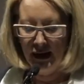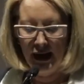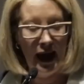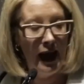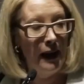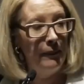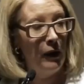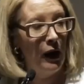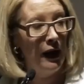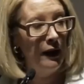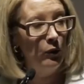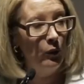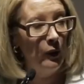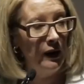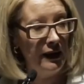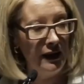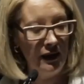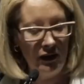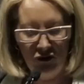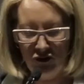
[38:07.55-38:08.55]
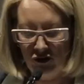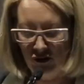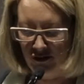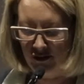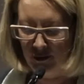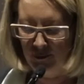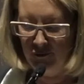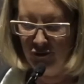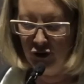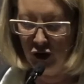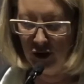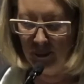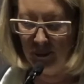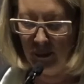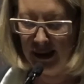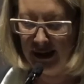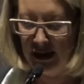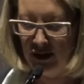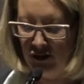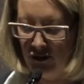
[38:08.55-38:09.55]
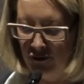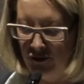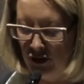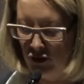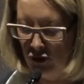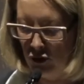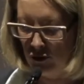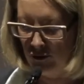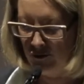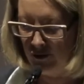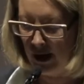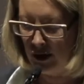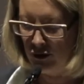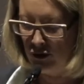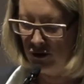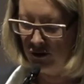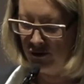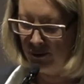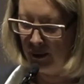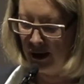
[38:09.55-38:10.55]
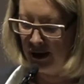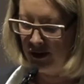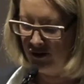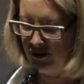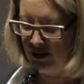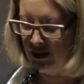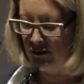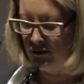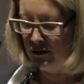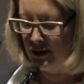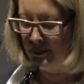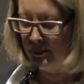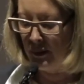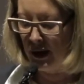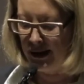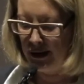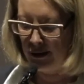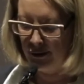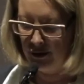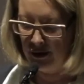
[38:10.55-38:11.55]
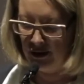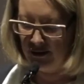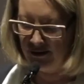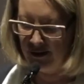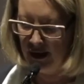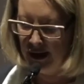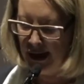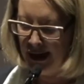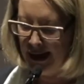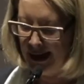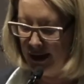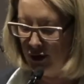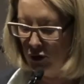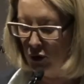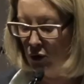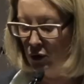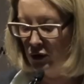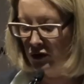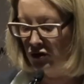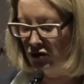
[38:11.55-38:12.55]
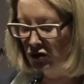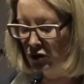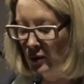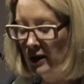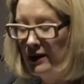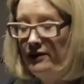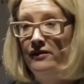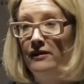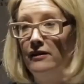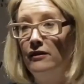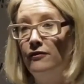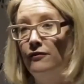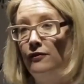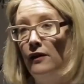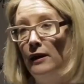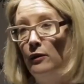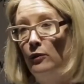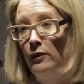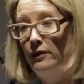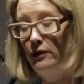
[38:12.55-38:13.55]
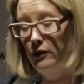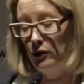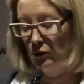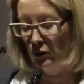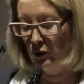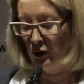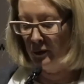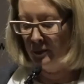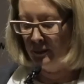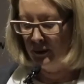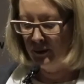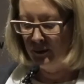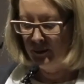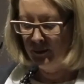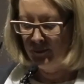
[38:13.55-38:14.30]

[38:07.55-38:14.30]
Am I willing to subvert my individual values, my integrity, my ethics, in order to identify with the group?